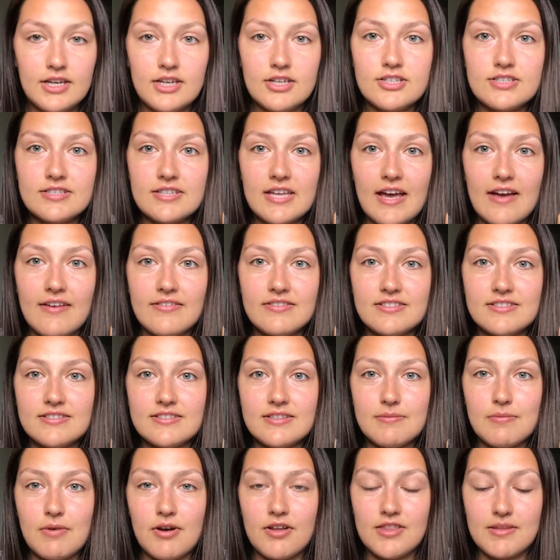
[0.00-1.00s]
Just have
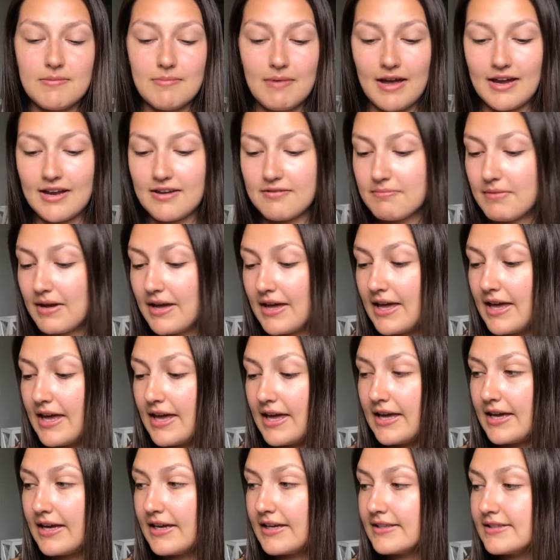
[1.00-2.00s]
some on the back of my
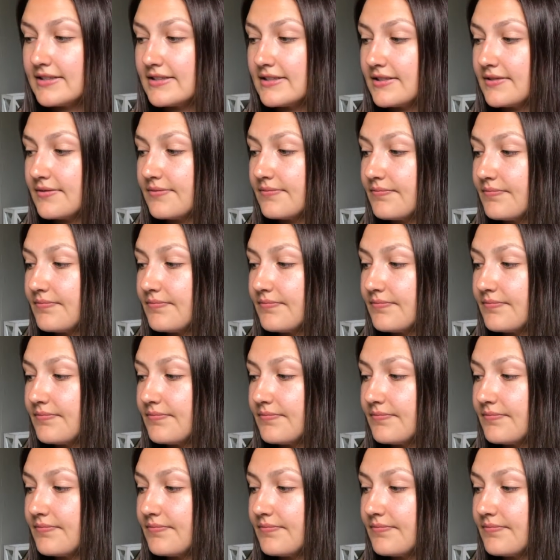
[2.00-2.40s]
hand,